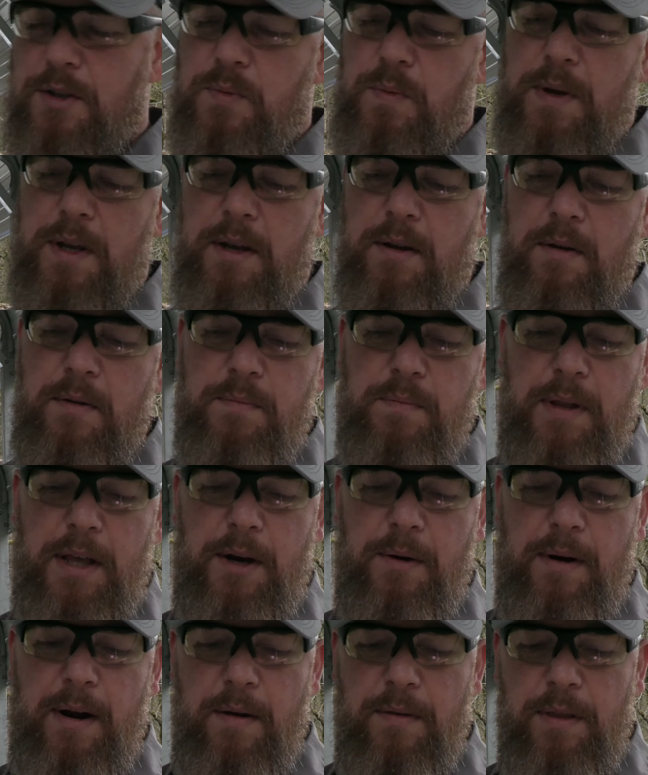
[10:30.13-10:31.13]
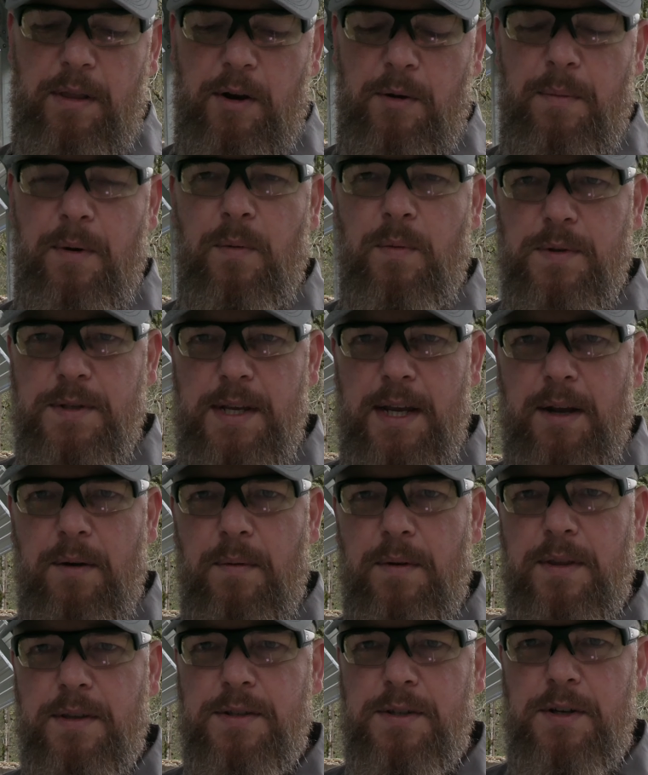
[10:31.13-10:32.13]
this week, playing around with a little bit. We'll take it
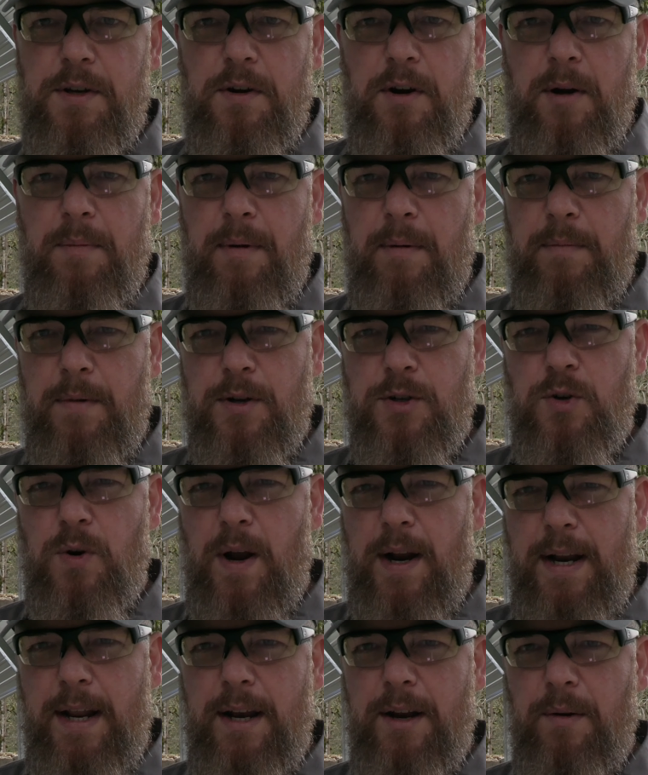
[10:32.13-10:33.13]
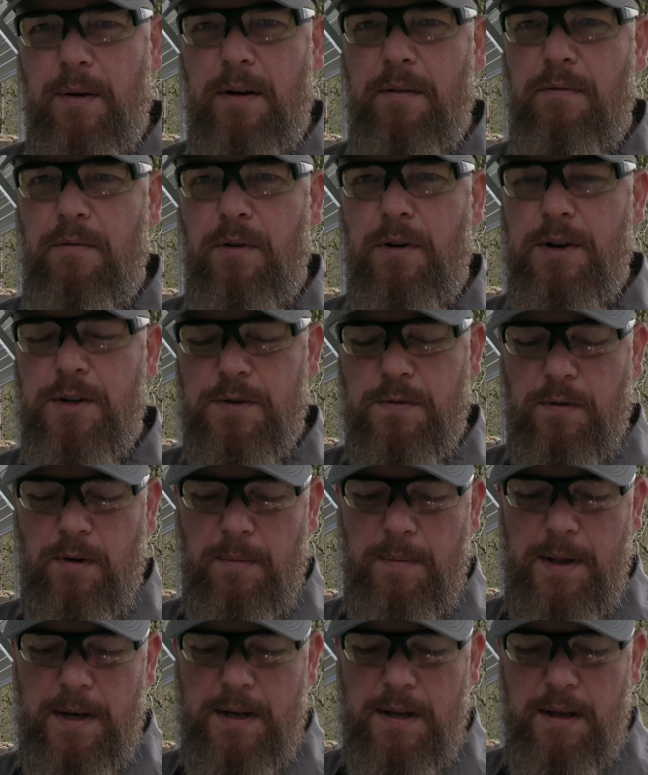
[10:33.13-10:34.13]
with us to Europe. I'm going to try to integrate footage
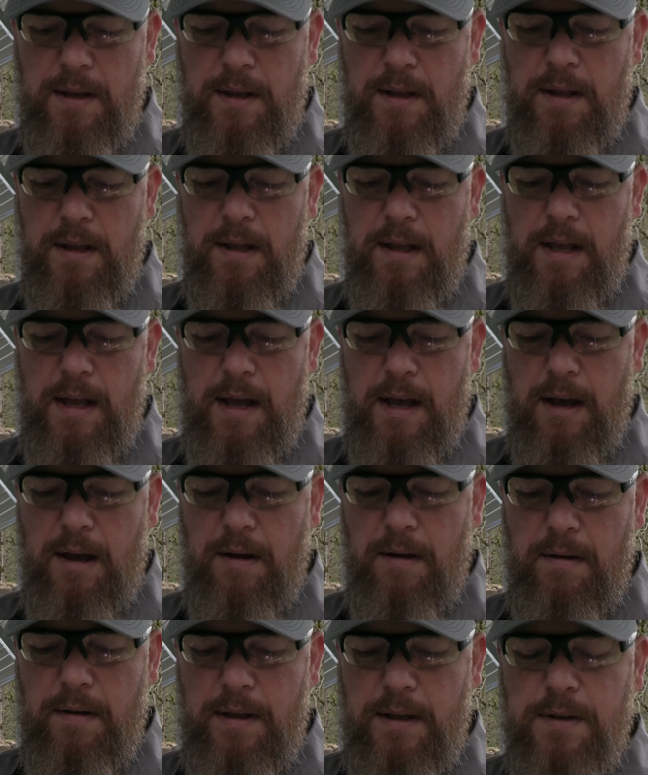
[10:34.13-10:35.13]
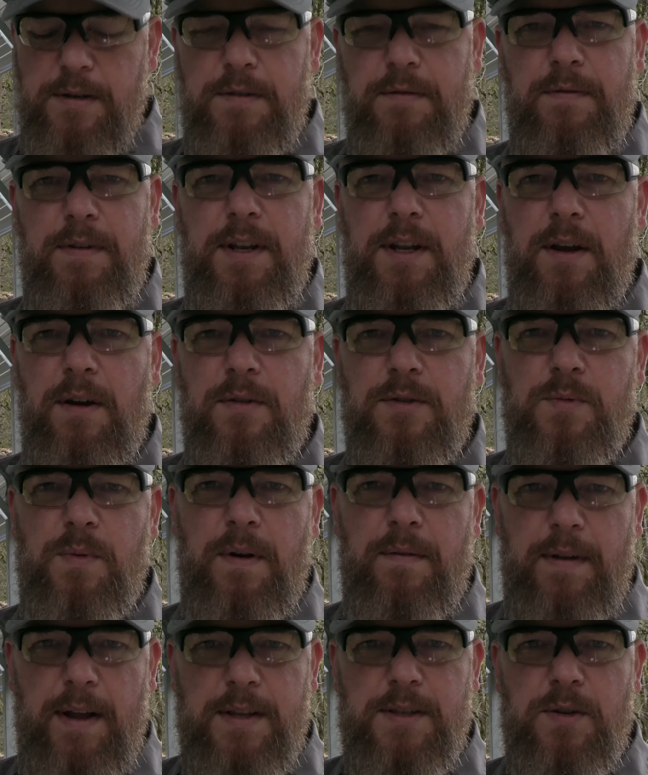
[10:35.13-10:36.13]
from it into videos
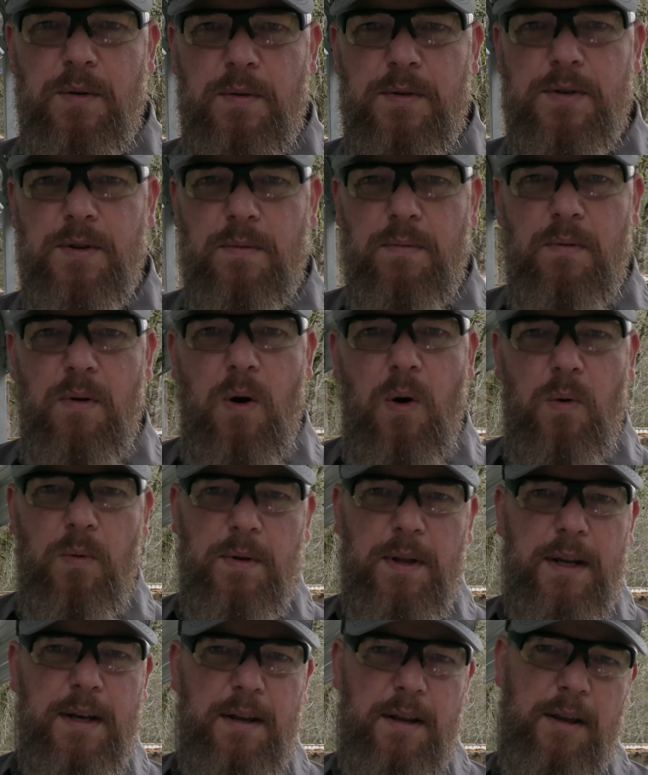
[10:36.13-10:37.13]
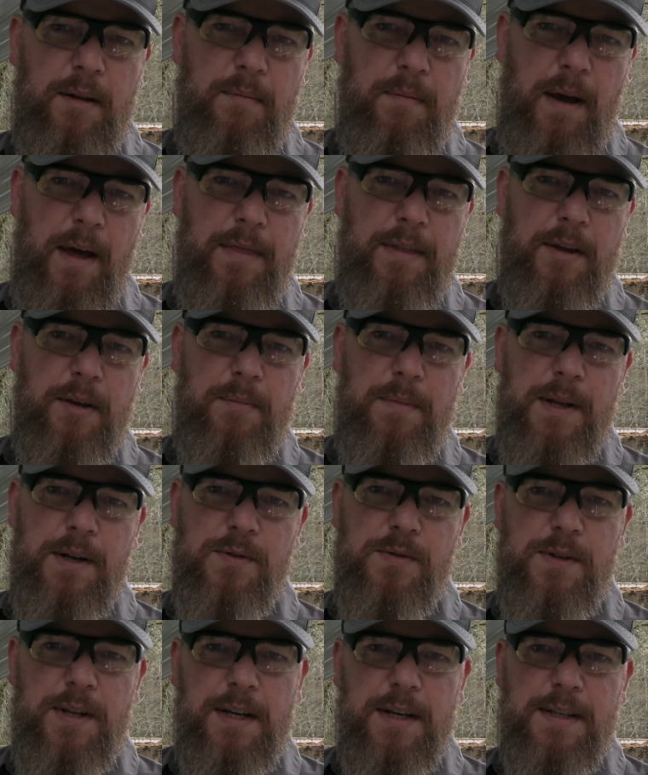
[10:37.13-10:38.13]
when I've got someone to hold it. I think it'd be
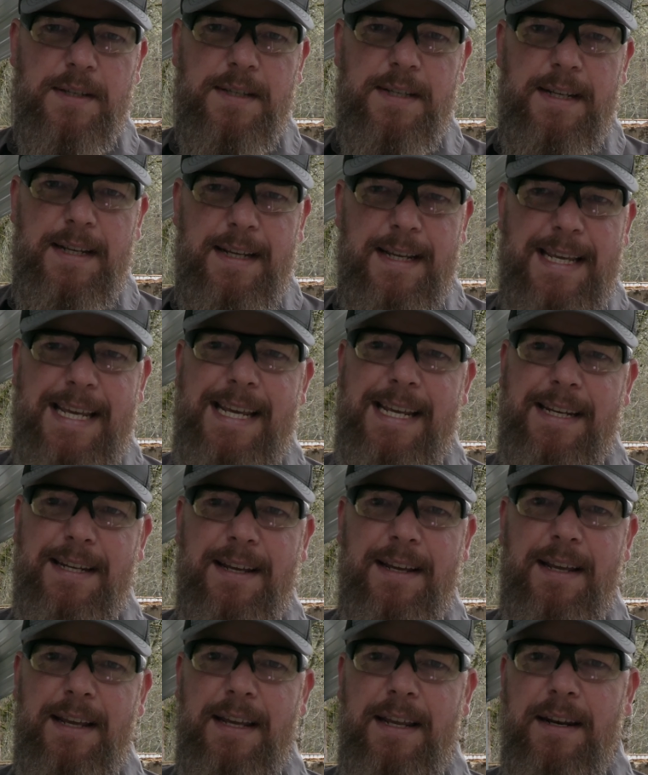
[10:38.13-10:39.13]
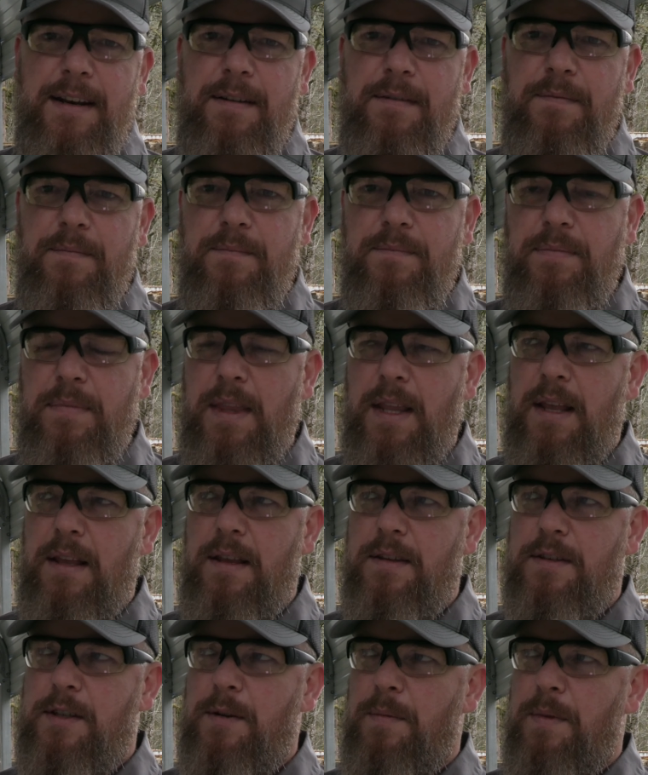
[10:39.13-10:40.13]
interesting to see heat in
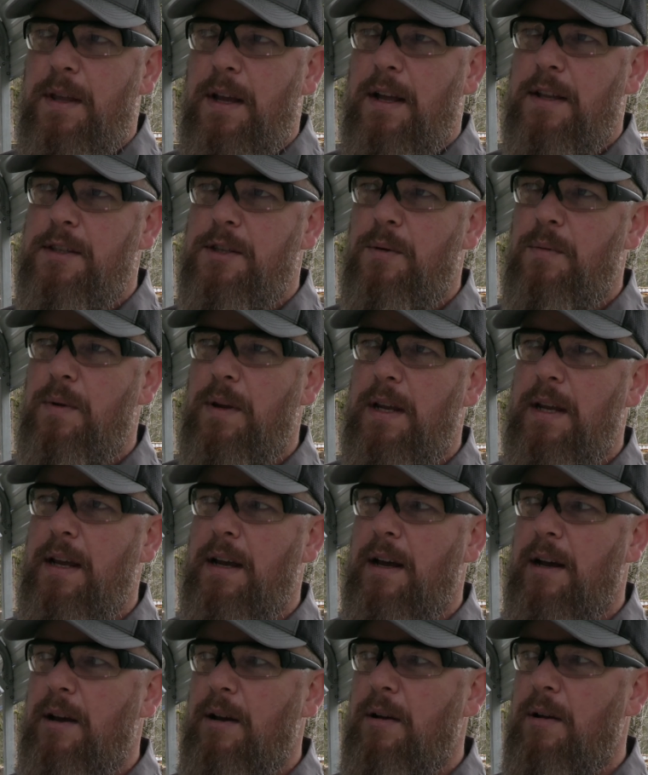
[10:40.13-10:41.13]
some of the guns that we